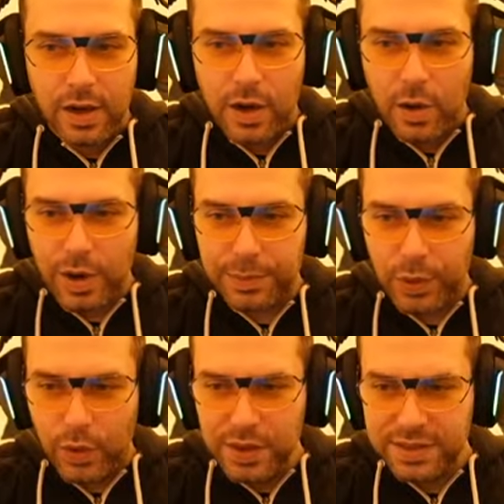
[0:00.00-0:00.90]
Alright,
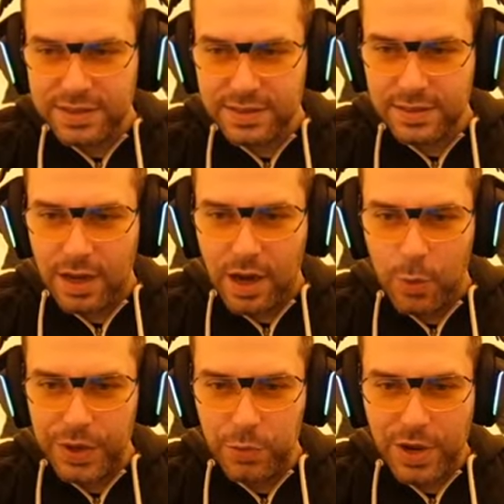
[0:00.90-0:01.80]
boys. Are
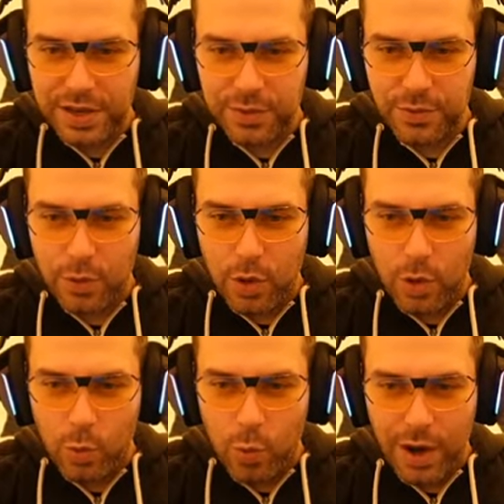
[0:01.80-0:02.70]
we ready for
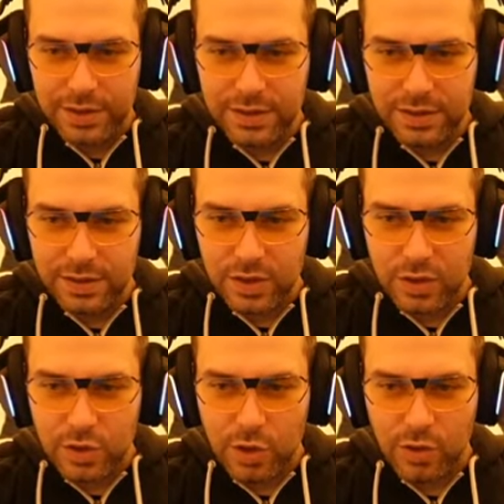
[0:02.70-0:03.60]
one
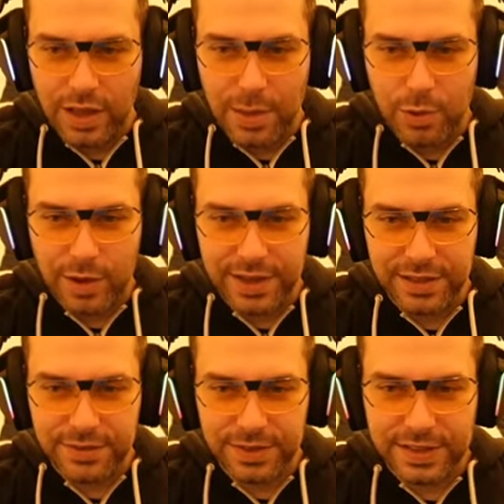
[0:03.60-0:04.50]

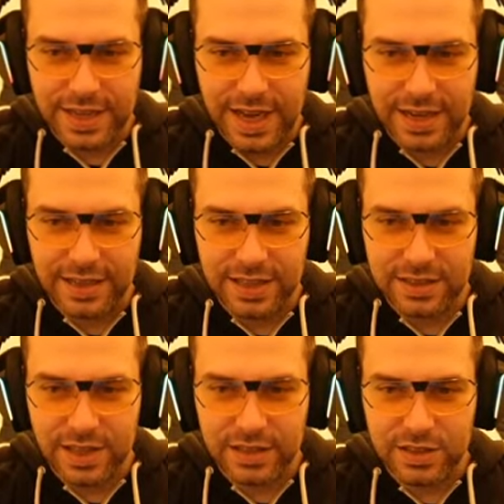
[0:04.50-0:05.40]
collaborative attack? Let's
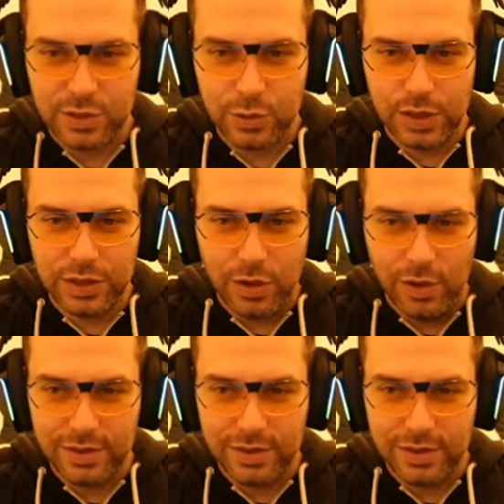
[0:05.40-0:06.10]
do it all